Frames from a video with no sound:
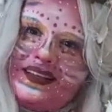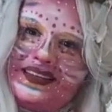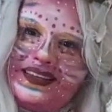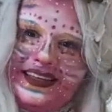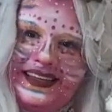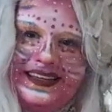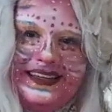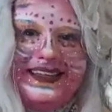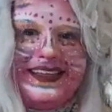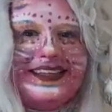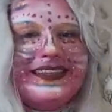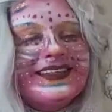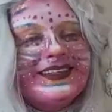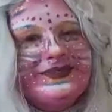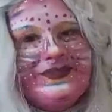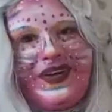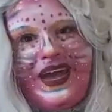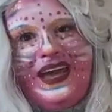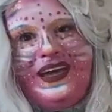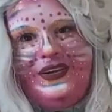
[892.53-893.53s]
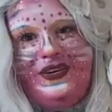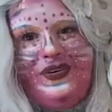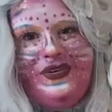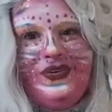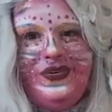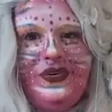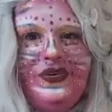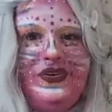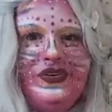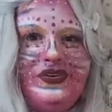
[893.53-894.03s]
But it doesn't matter
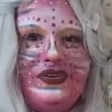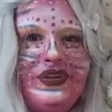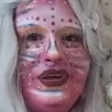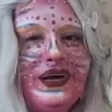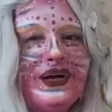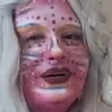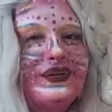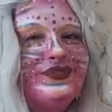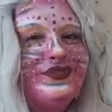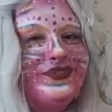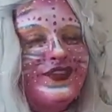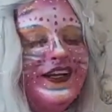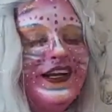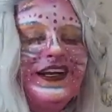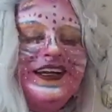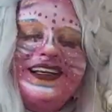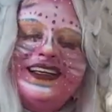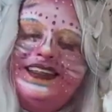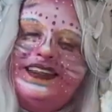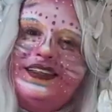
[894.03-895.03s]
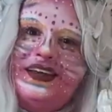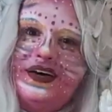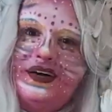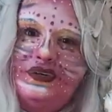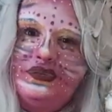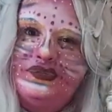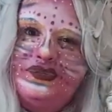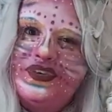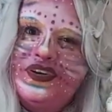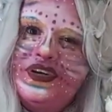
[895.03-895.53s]
who you love, you can
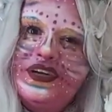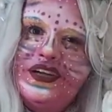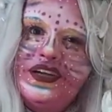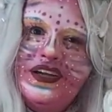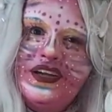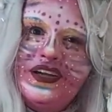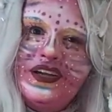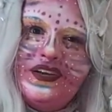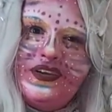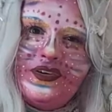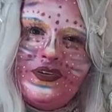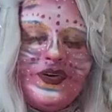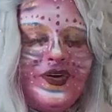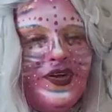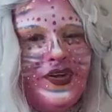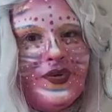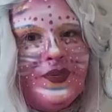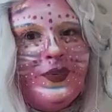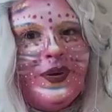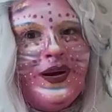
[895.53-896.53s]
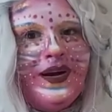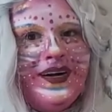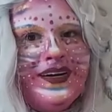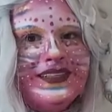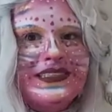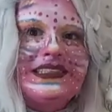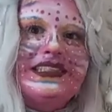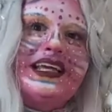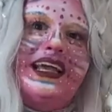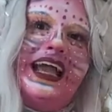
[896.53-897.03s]
love who you
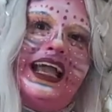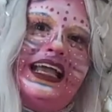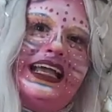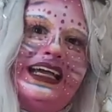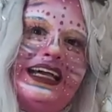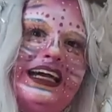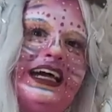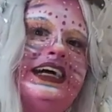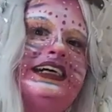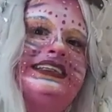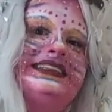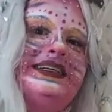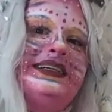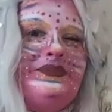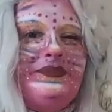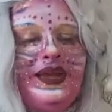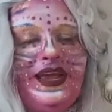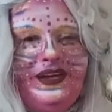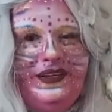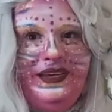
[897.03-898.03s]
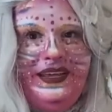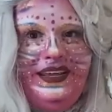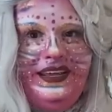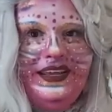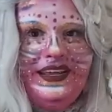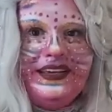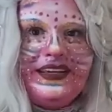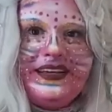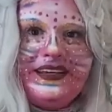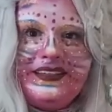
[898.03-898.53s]
want and
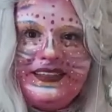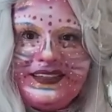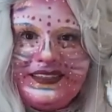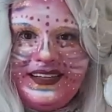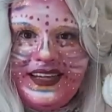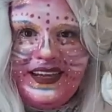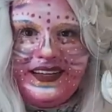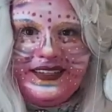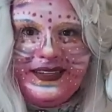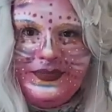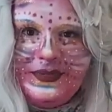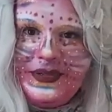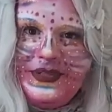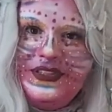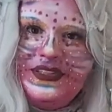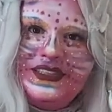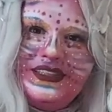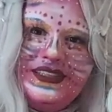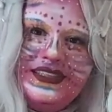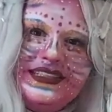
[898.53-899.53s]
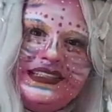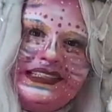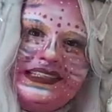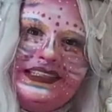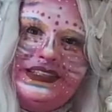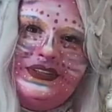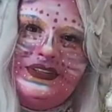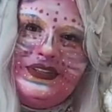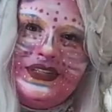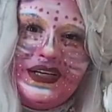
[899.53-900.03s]
marry the person that
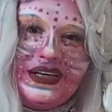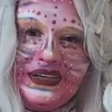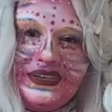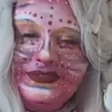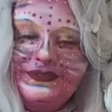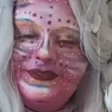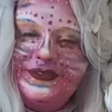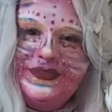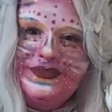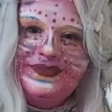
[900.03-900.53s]
you love.